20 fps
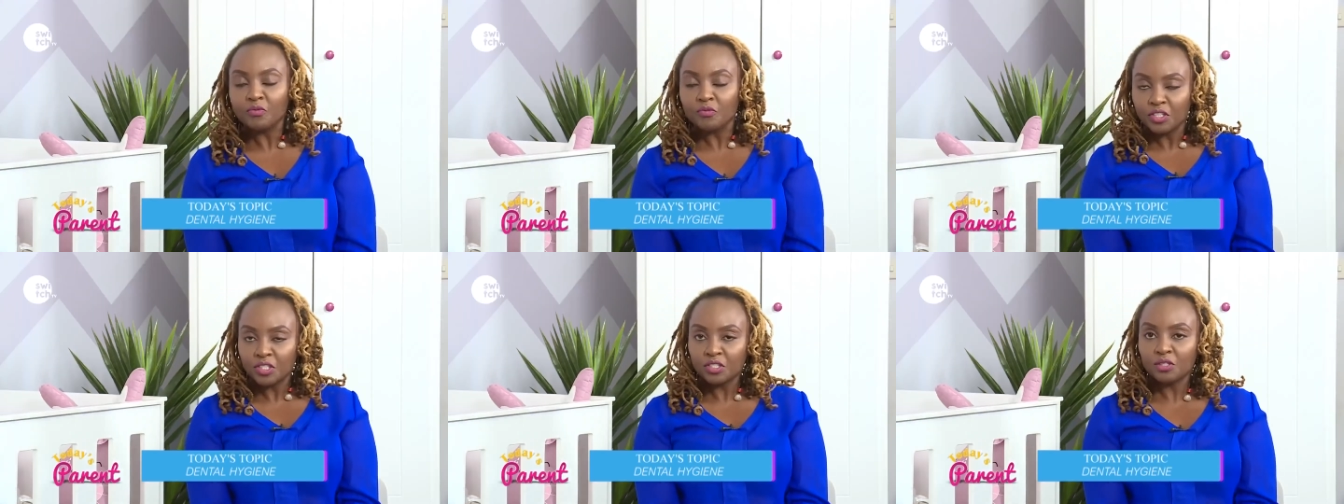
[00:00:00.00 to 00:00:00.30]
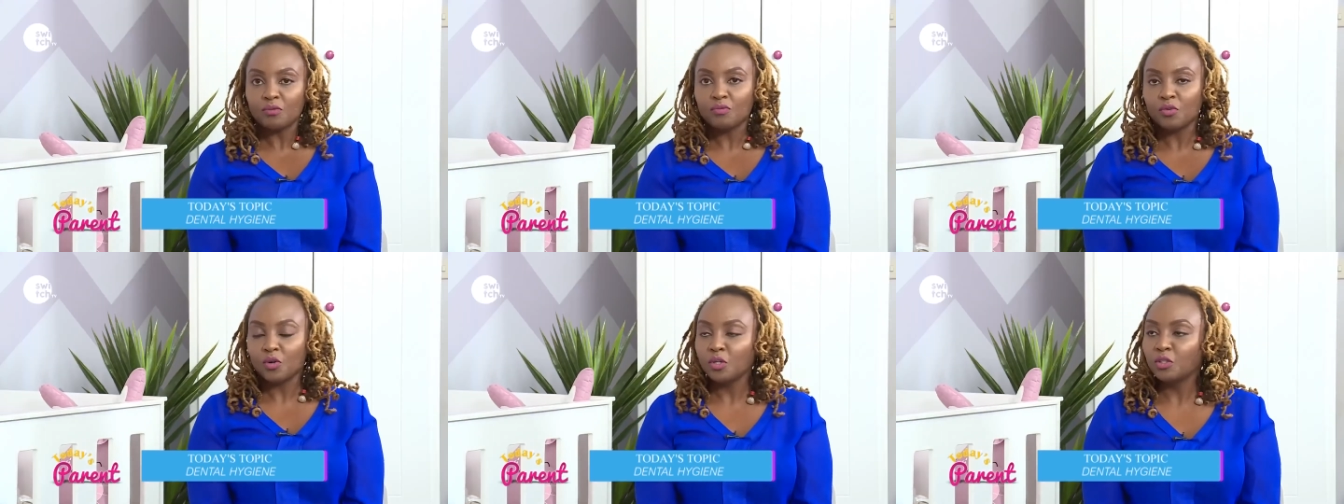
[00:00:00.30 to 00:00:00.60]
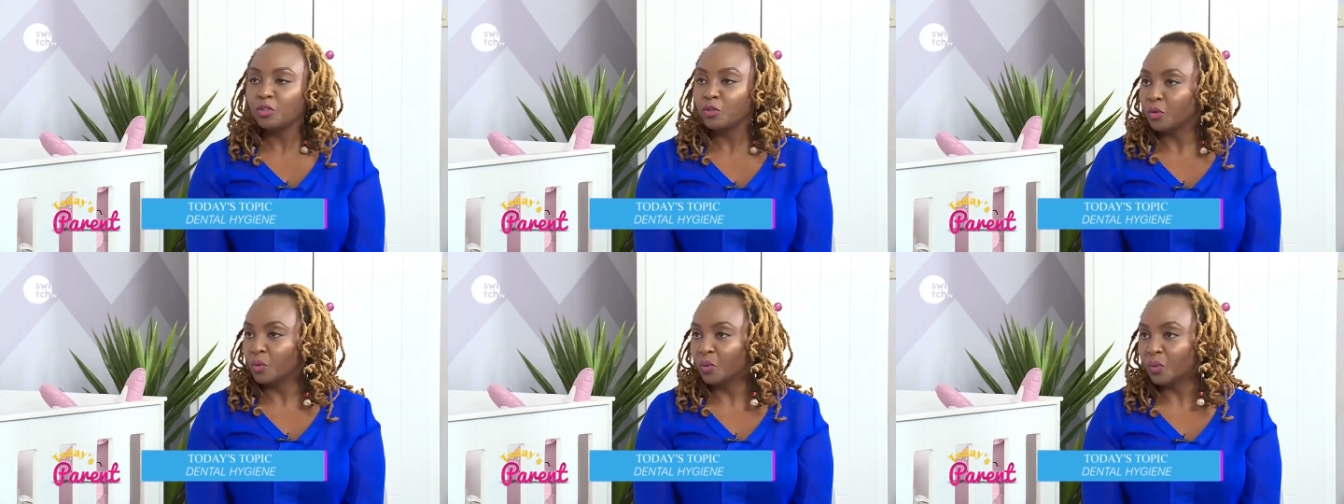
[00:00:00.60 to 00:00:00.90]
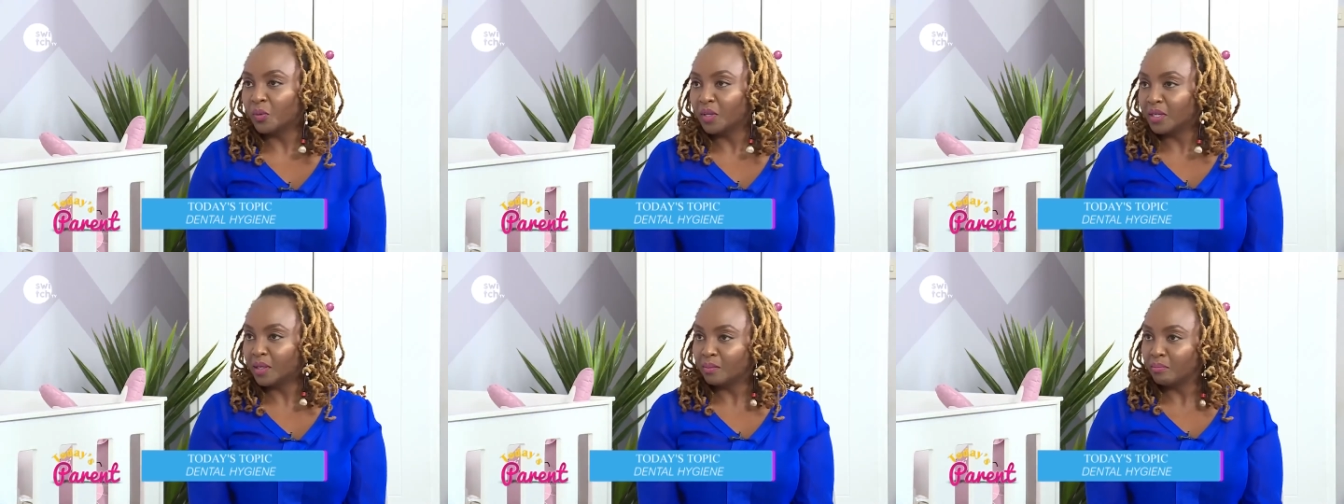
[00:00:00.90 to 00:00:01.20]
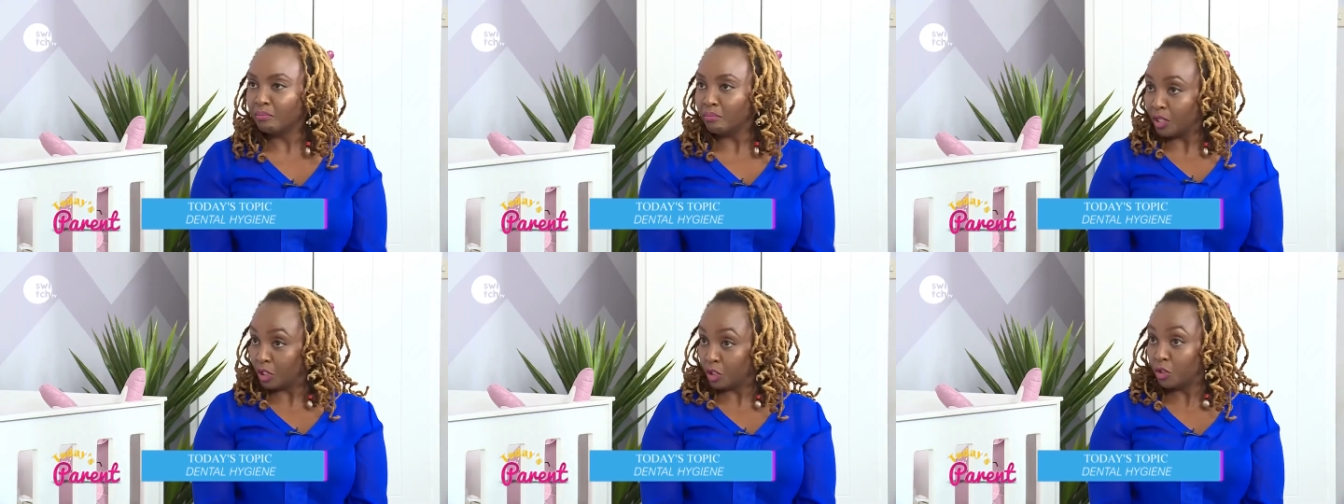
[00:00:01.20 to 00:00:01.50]
first of all, you know, we want to
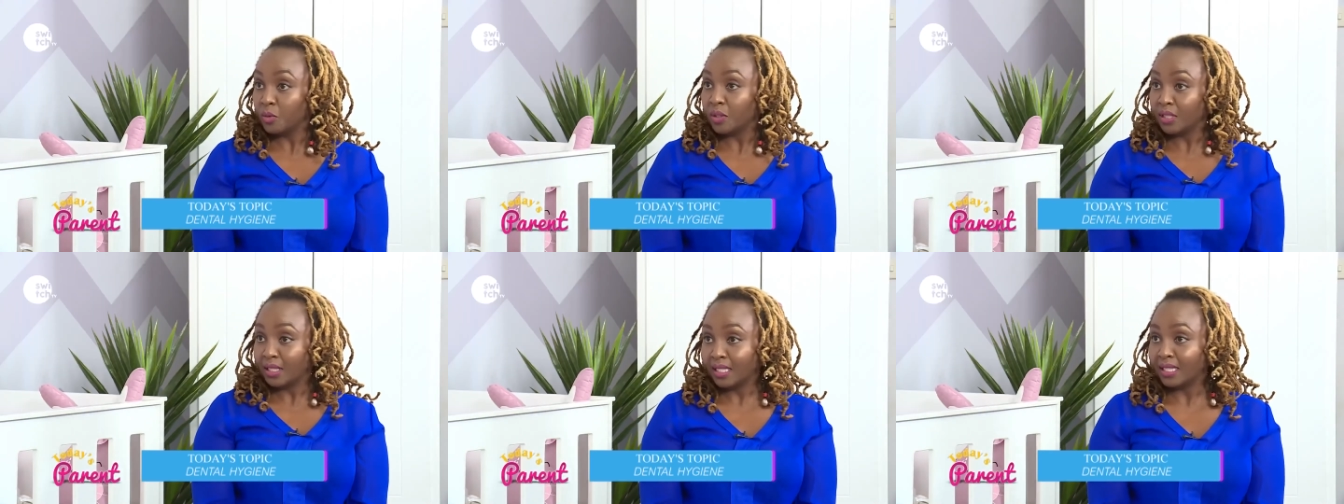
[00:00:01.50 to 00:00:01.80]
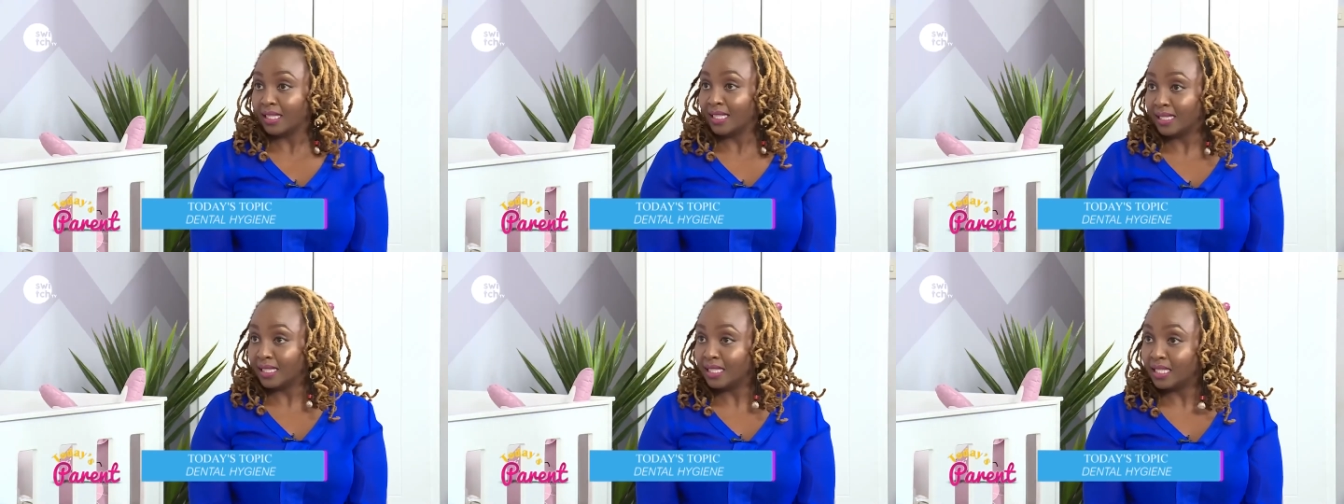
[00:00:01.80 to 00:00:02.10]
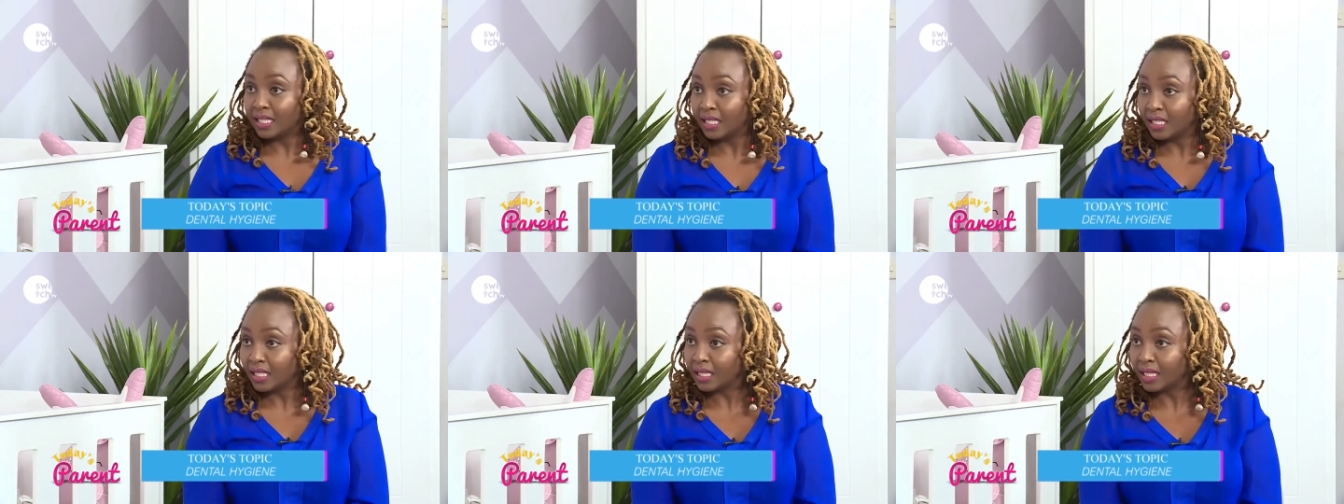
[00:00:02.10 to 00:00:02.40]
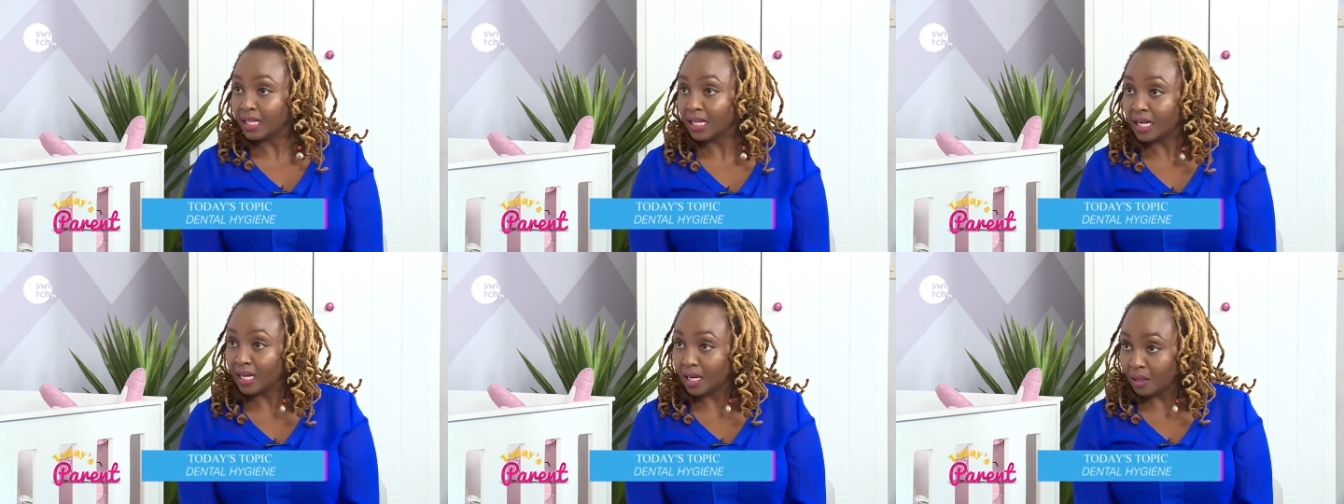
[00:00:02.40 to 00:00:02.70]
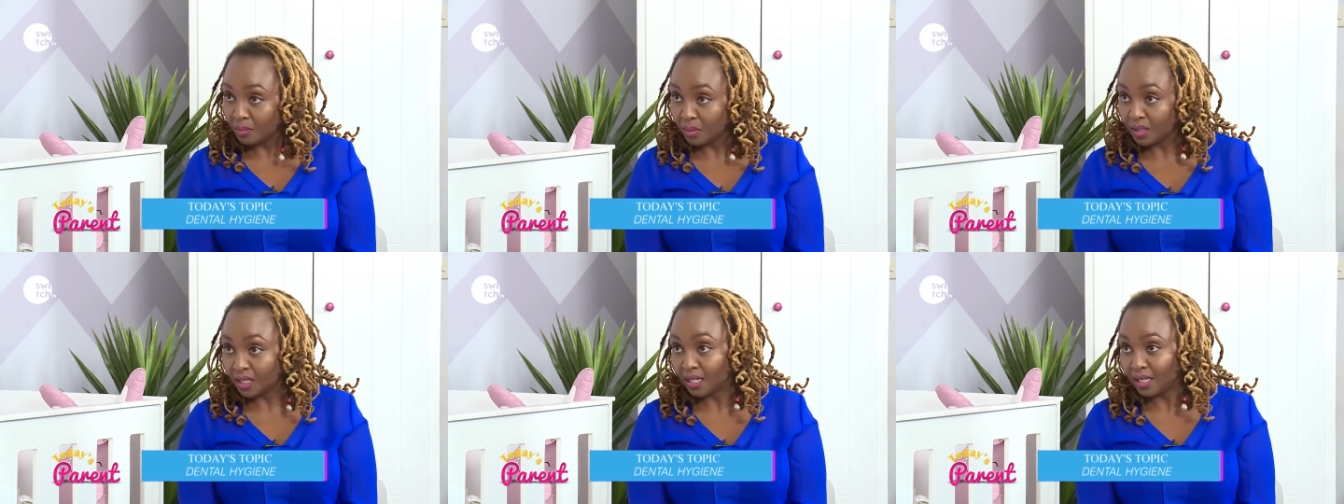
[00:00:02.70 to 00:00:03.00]
make sure that their teeth and their
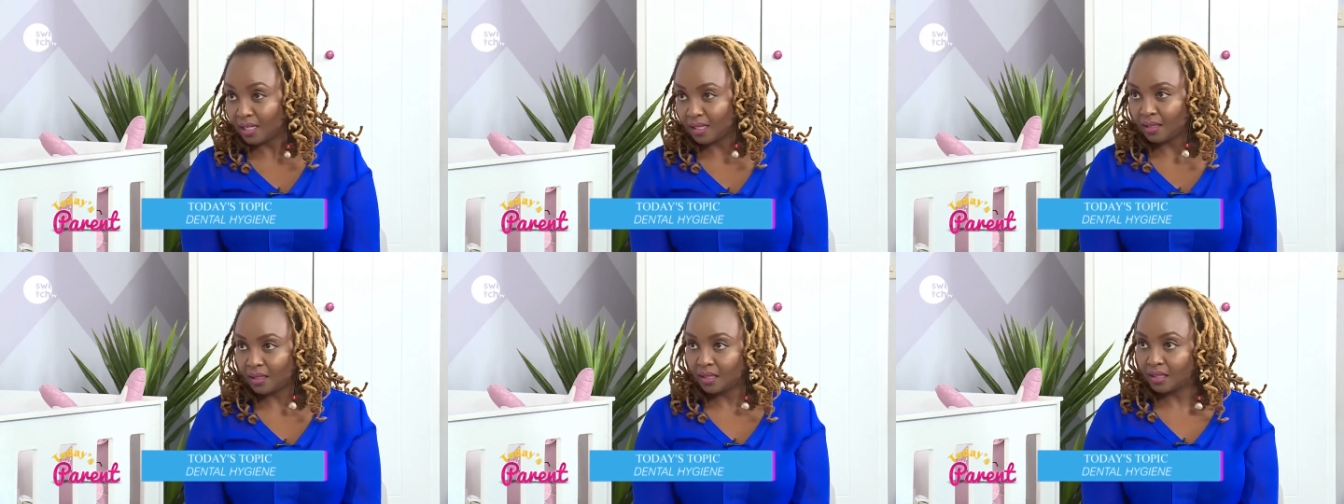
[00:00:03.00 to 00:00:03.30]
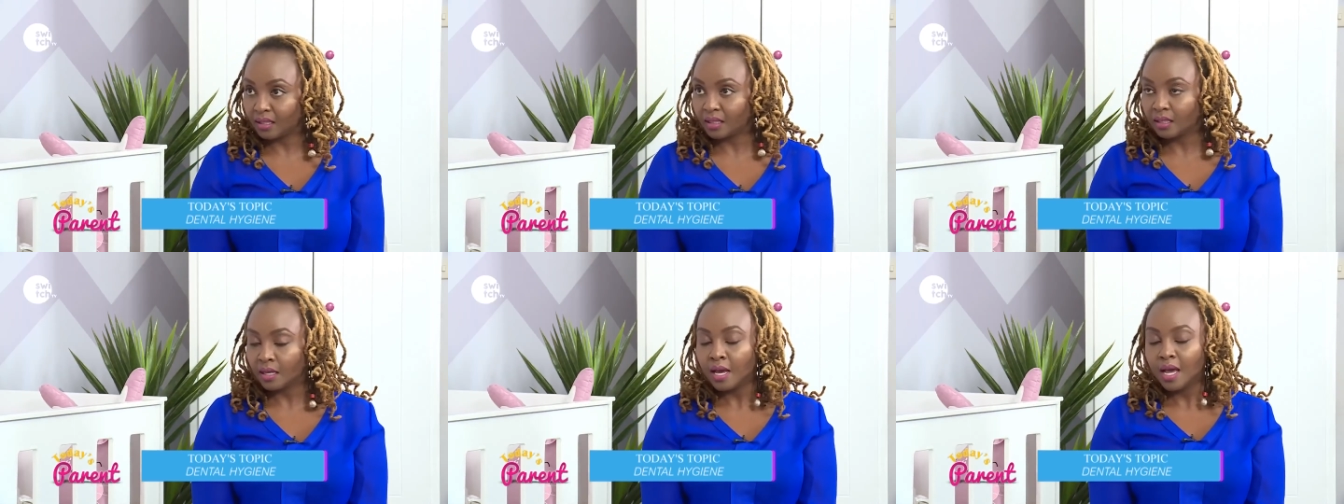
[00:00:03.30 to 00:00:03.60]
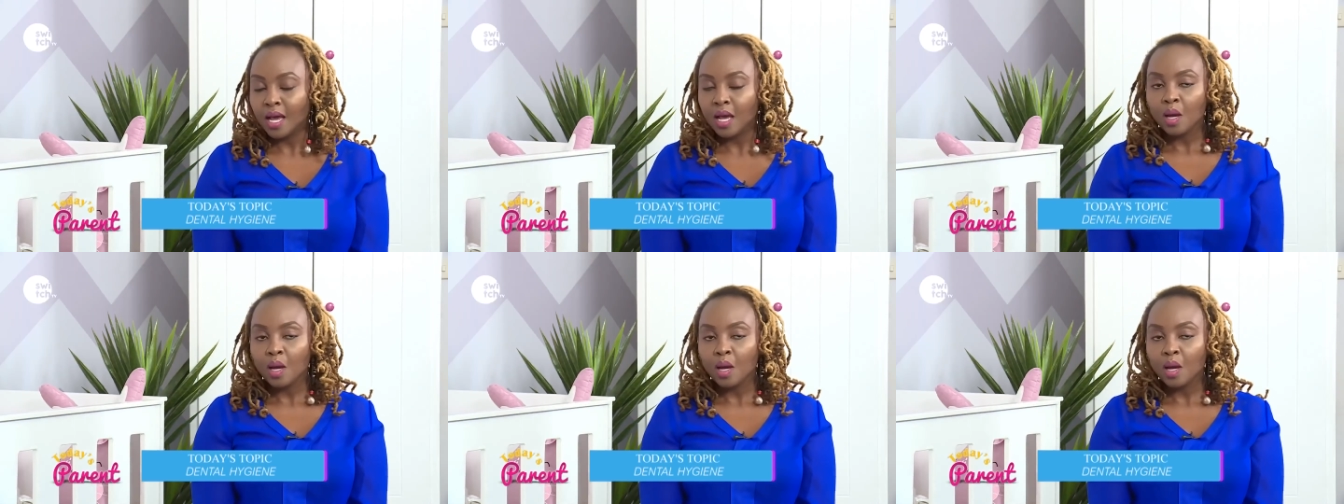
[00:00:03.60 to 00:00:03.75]
gums are healthy.